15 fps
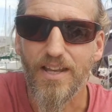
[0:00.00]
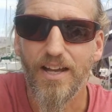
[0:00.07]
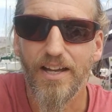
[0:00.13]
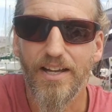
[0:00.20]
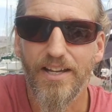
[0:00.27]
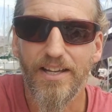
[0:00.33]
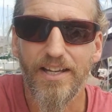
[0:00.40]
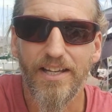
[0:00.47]

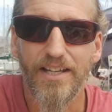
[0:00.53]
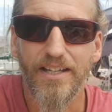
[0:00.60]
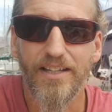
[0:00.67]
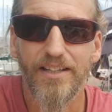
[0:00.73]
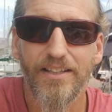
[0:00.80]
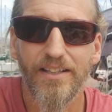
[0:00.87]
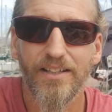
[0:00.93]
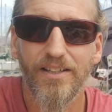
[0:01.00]

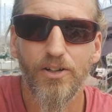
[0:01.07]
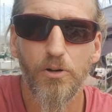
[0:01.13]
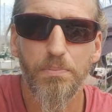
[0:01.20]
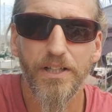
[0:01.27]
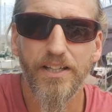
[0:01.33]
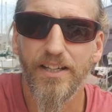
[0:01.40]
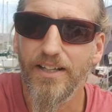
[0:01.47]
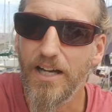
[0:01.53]
I
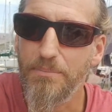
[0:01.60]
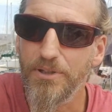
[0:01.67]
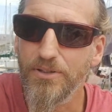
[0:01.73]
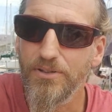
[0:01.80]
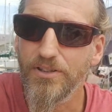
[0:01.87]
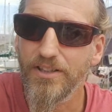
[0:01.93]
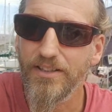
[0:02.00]
hope I can upload